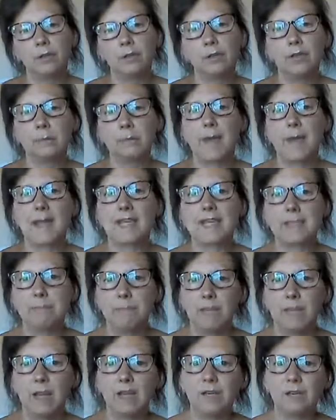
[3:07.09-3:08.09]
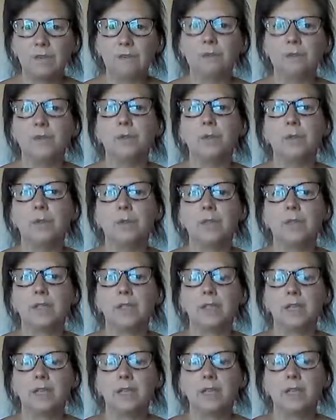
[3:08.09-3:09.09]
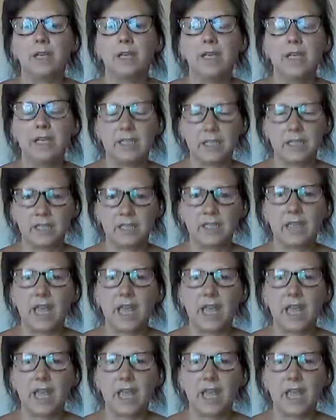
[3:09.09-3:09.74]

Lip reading: Just by smelling food, it's